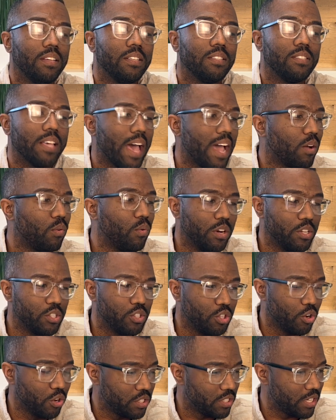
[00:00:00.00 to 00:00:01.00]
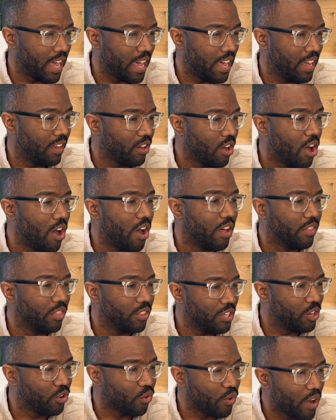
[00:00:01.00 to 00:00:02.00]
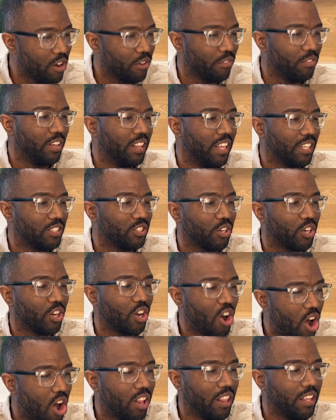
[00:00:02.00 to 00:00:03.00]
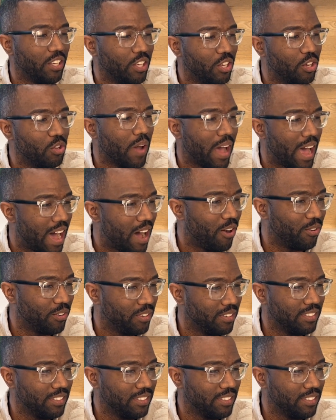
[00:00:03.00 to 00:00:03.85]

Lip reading: Zach, what is your take on the creator of Elixir calling you out?